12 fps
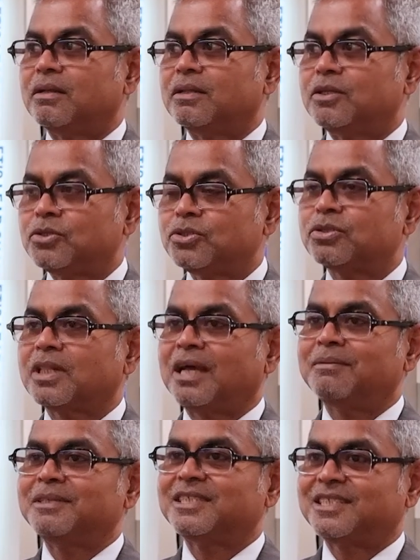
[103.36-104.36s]
Due to
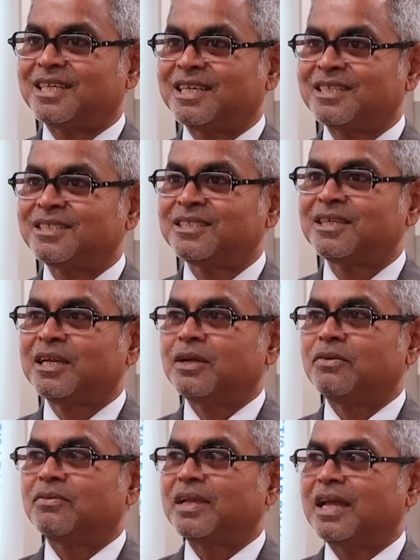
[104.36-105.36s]
climate change,
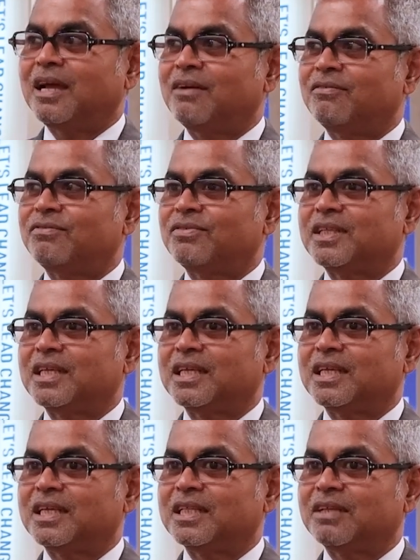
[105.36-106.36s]
we have
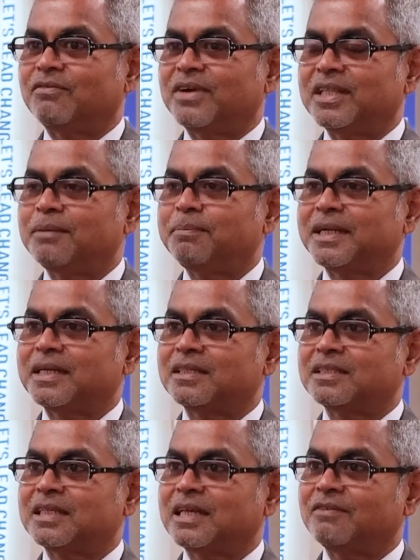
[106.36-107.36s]
the weather
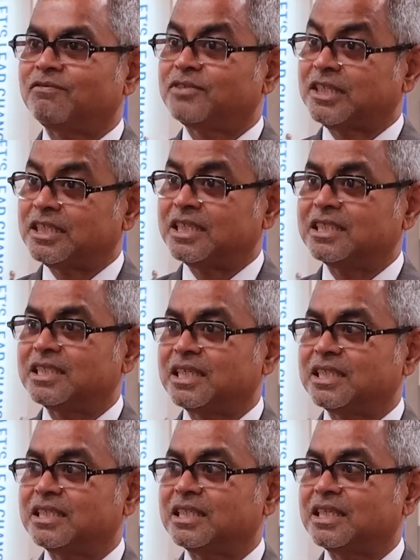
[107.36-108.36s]
patterns have changed,
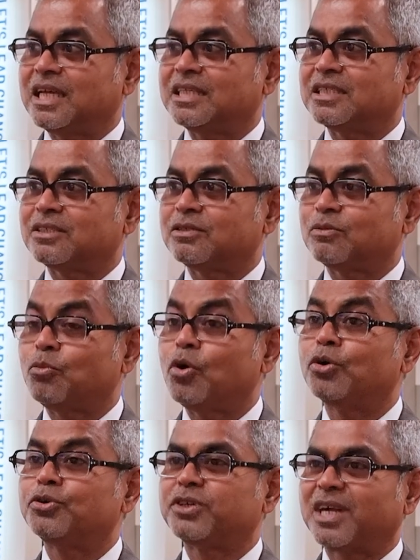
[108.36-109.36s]
and there is
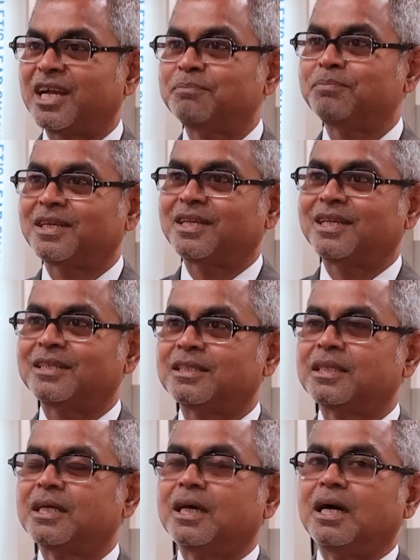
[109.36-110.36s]
more dry period,
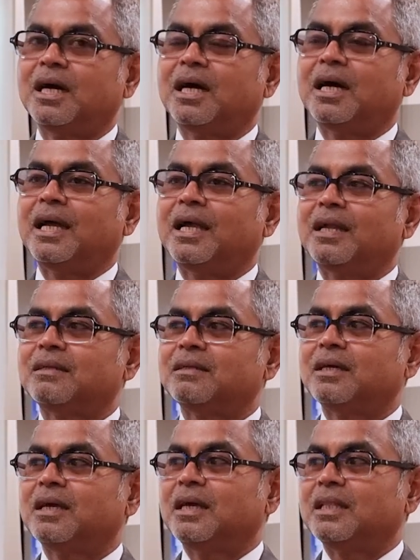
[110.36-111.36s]
and
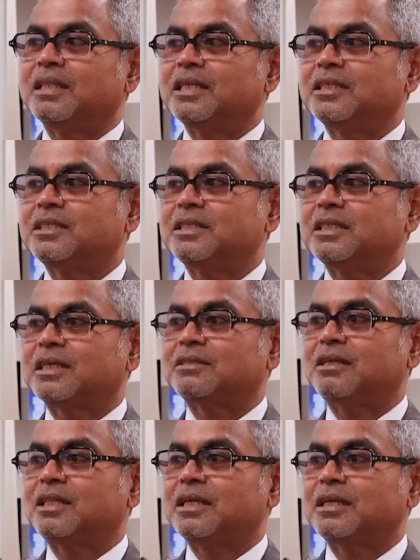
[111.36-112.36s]
this
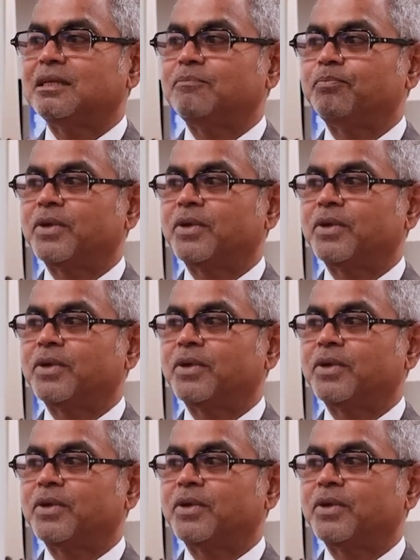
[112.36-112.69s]
actually